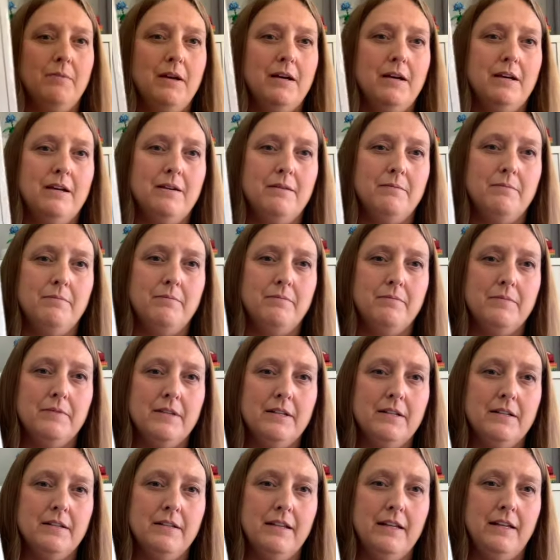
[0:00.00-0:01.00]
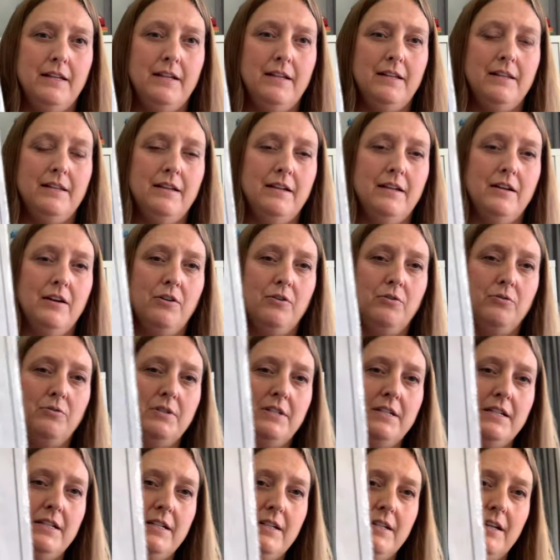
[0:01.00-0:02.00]
The lady that
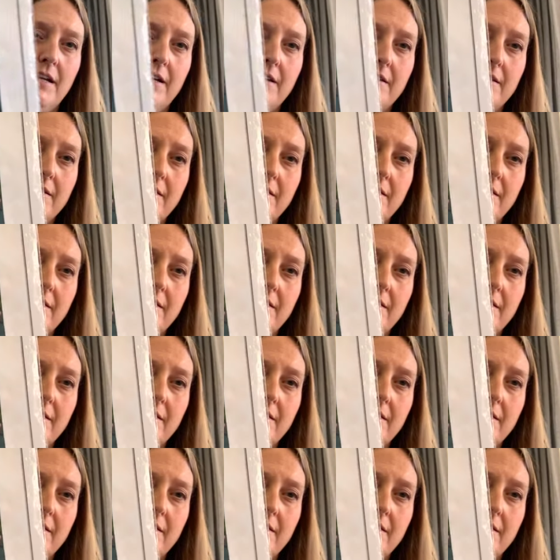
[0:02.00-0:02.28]
owned it has